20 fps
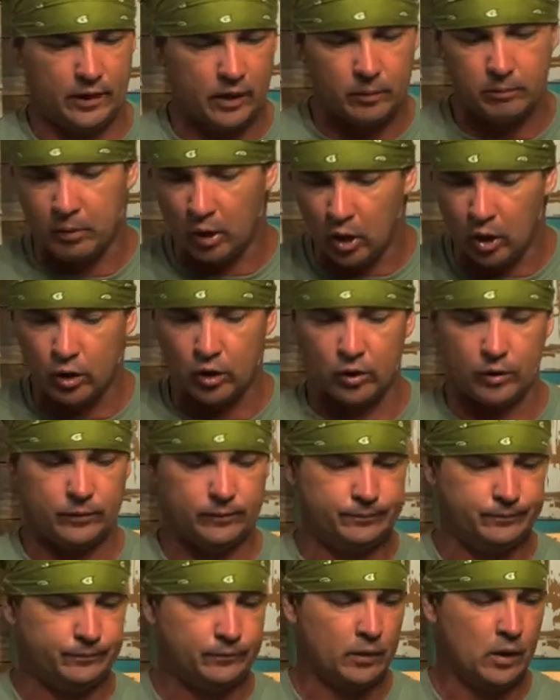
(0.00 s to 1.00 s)
deer burger.
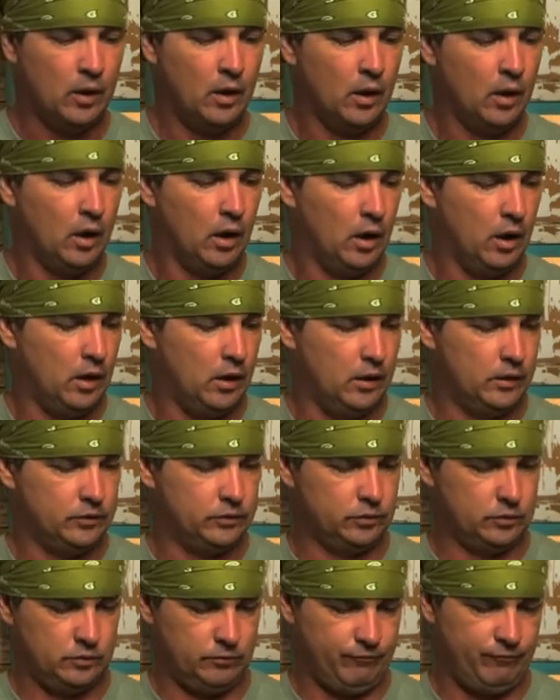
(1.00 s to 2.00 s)

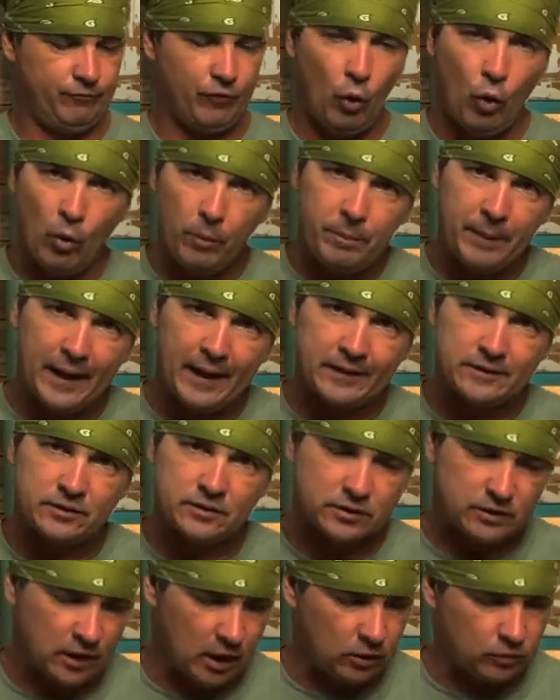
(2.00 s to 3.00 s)
Four packs
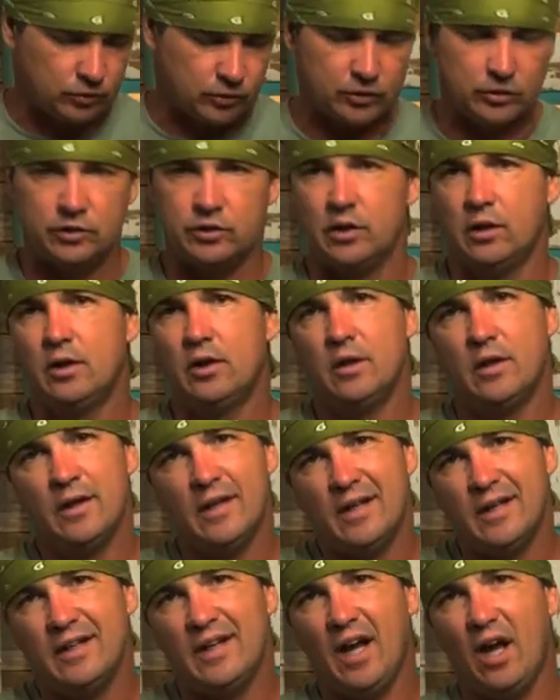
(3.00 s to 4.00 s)
of sausage.
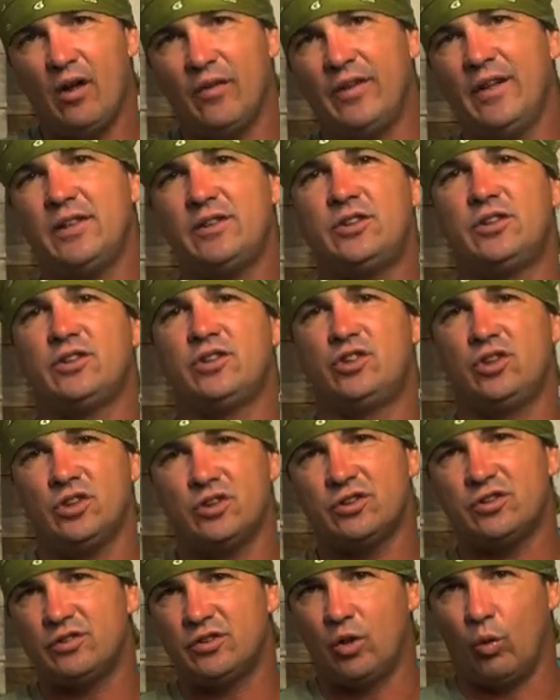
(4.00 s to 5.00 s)
Y'all, this is
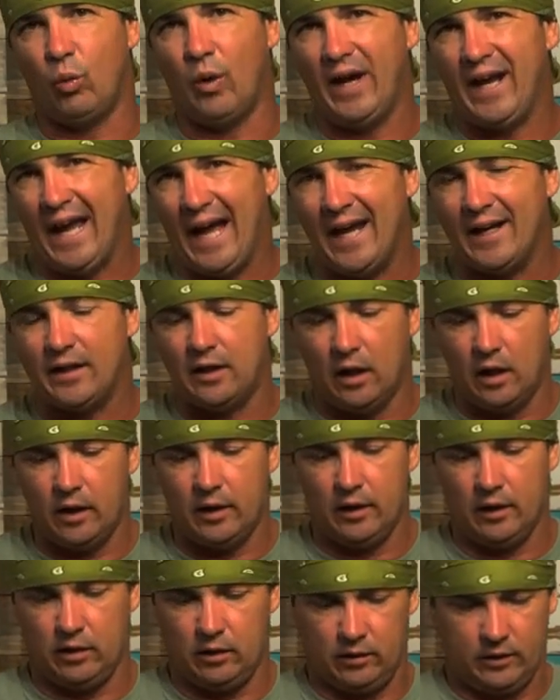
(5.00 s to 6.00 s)
just the way I done
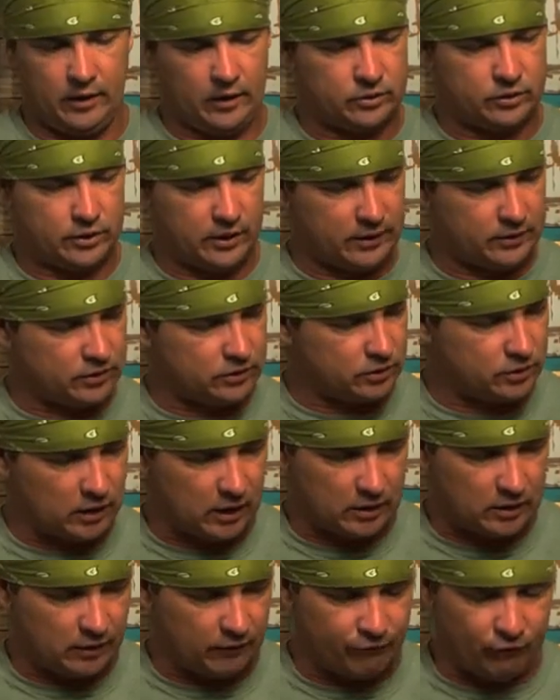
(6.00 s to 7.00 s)
it. Deer season's
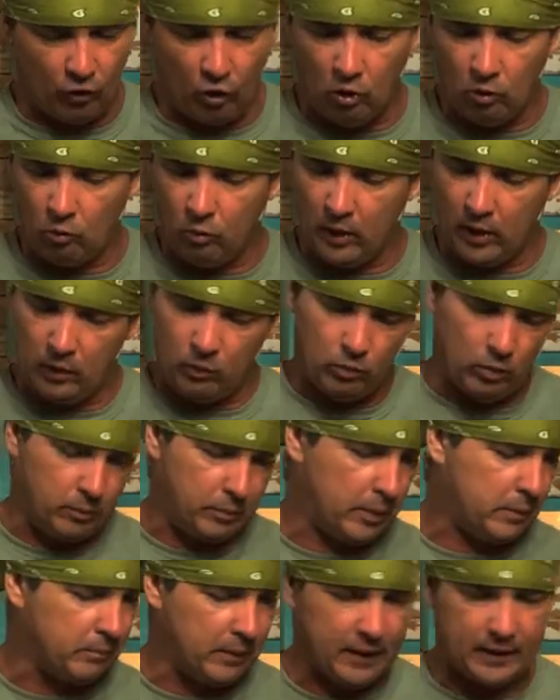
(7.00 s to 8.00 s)
not that far away. We'll
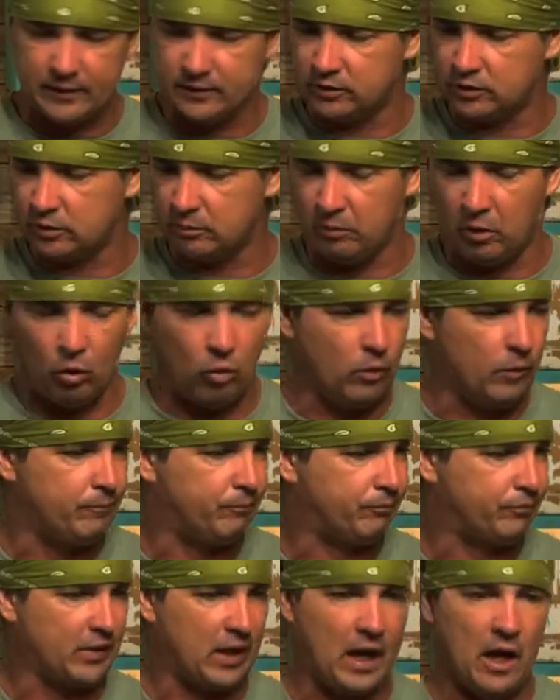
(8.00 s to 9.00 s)
be making some more.
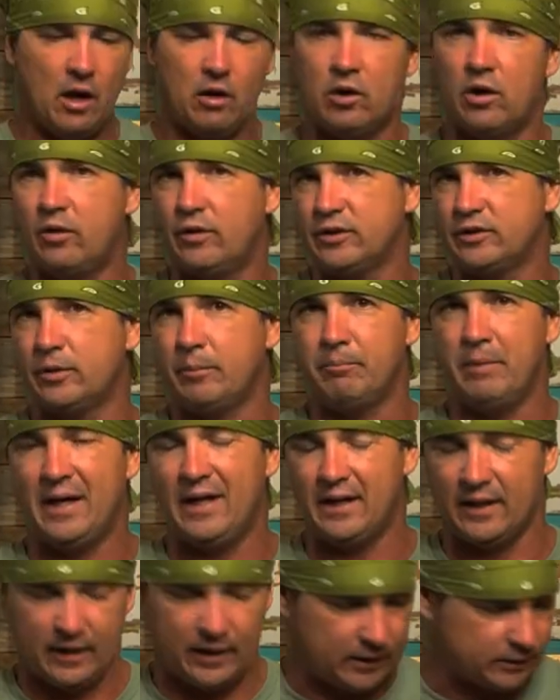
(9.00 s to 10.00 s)
I'll go get some
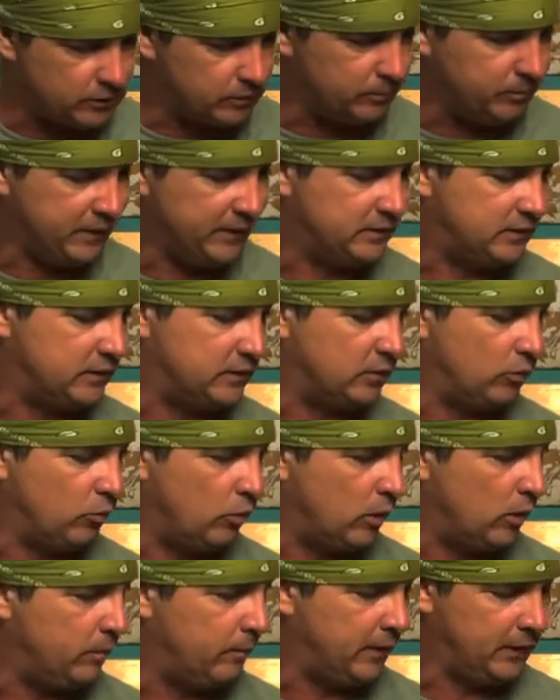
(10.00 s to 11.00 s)
bacon ends and pieces and
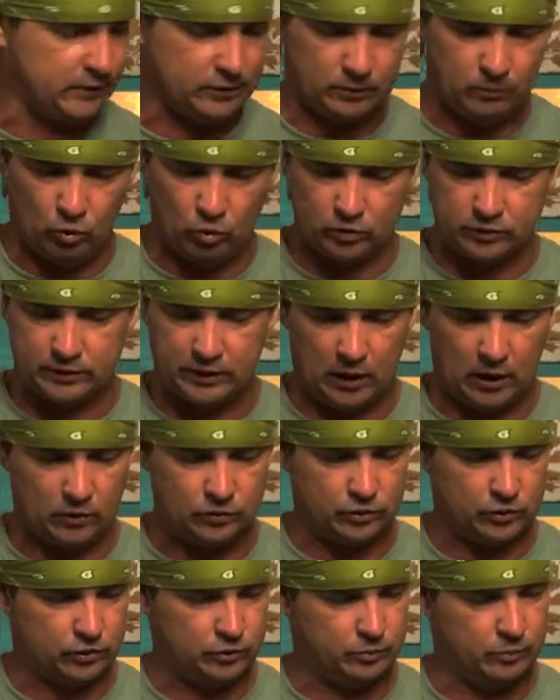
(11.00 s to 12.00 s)
we'll make some more
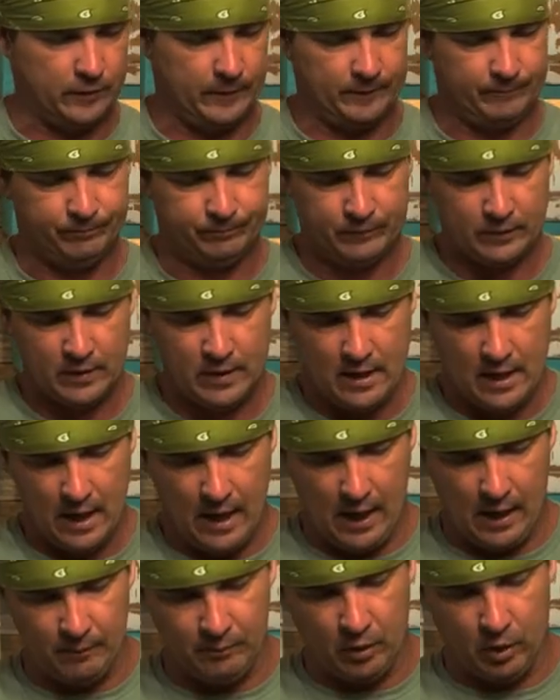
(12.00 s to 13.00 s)
sausage, but
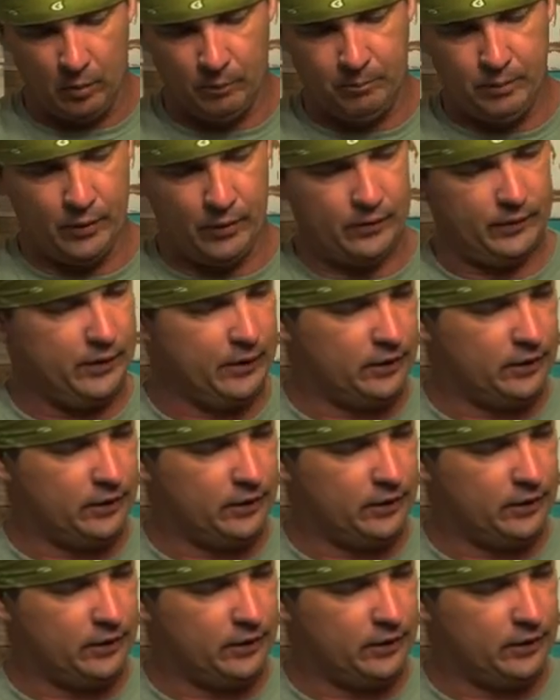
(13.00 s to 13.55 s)
I'm gonna put